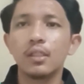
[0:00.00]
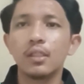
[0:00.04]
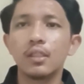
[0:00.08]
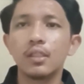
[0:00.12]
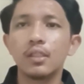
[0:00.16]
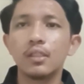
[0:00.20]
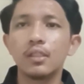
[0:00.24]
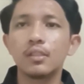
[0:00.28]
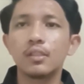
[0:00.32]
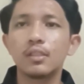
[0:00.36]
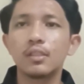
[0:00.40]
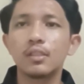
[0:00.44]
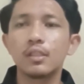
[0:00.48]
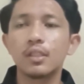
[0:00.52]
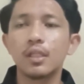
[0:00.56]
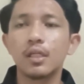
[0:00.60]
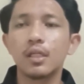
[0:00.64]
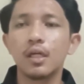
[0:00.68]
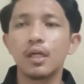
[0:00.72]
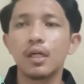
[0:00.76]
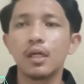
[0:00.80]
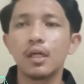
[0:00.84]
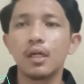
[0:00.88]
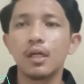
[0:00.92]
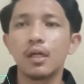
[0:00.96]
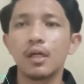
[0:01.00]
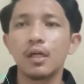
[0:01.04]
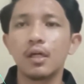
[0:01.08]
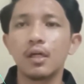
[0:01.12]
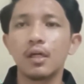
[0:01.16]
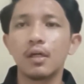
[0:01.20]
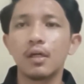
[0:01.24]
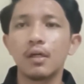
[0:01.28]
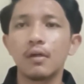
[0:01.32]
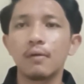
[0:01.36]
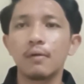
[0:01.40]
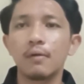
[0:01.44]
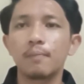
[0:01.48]
This
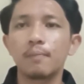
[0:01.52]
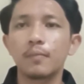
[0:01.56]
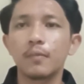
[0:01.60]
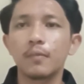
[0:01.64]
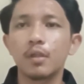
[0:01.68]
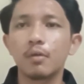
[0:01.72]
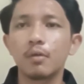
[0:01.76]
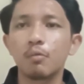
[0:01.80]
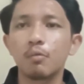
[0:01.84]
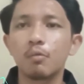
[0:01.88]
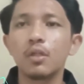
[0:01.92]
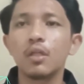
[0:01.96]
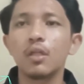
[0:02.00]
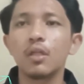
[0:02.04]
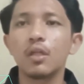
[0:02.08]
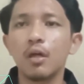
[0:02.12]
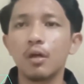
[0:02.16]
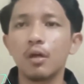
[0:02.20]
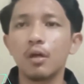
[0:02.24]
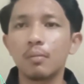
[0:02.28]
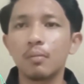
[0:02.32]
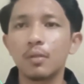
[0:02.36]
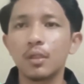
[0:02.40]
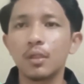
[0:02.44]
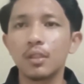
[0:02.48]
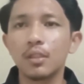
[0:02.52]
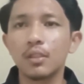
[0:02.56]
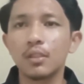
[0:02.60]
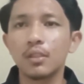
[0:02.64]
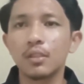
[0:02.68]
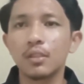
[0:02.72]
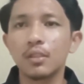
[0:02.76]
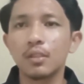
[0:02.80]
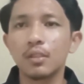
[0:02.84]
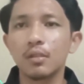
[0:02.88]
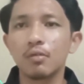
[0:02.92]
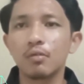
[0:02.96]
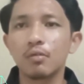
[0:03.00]
will help
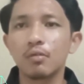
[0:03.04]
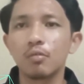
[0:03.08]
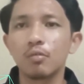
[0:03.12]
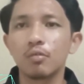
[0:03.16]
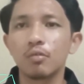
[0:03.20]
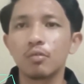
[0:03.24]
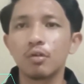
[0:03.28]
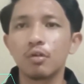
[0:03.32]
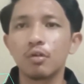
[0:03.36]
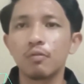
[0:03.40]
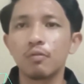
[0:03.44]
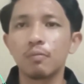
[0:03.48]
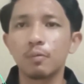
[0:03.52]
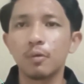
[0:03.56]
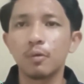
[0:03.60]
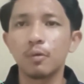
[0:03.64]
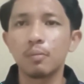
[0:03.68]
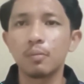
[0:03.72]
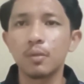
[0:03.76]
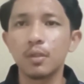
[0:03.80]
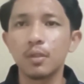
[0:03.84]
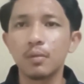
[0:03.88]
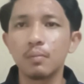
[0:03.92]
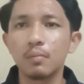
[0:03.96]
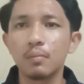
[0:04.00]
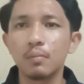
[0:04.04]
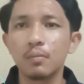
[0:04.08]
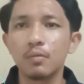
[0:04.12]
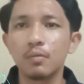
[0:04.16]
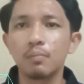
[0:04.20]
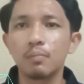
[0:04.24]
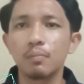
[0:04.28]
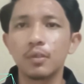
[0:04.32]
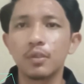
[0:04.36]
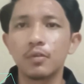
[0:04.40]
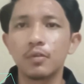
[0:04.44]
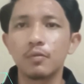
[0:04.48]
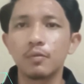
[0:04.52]
us to solve problem
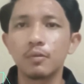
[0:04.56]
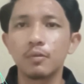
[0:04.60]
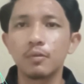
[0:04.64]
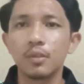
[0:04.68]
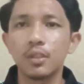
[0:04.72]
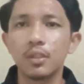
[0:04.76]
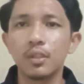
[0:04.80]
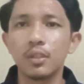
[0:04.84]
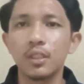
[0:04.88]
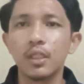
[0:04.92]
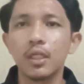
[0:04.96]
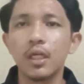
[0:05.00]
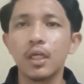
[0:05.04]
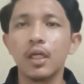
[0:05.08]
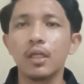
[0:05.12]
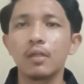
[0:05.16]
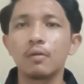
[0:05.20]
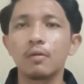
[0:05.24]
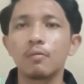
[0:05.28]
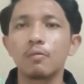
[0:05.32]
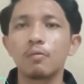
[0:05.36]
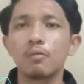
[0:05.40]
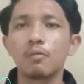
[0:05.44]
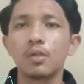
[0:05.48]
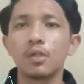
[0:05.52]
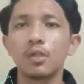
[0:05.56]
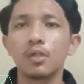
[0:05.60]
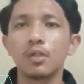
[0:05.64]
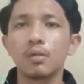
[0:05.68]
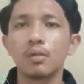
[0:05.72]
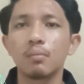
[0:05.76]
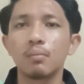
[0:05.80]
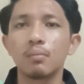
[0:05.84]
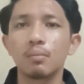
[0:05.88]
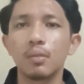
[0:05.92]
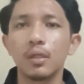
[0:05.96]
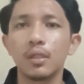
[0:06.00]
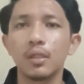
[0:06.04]
peacefully and work
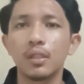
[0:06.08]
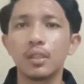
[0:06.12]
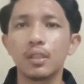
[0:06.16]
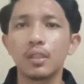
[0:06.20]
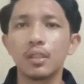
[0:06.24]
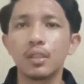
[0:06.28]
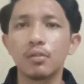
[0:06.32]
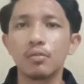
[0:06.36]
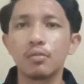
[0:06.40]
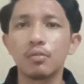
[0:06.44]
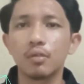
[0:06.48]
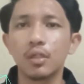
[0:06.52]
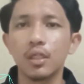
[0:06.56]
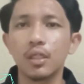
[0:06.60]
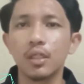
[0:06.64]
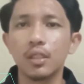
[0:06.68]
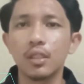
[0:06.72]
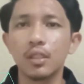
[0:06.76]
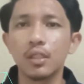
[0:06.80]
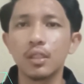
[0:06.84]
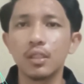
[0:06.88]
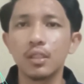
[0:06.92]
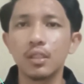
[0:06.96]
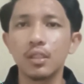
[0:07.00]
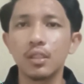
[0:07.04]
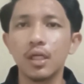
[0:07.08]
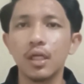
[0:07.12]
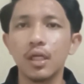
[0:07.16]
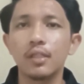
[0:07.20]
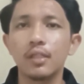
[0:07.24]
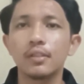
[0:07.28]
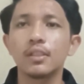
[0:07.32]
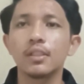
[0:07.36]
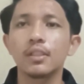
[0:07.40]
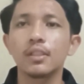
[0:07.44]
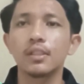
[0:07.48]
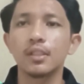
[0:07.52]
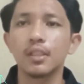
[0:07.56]
better together
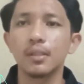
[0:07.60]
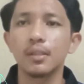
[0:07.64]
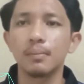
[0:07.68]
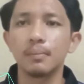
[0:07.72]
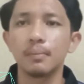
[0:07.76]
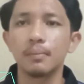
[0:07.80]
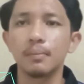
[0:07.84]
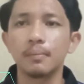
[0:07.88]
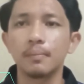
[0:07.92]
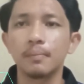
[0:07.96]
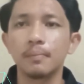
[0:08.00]
as a team.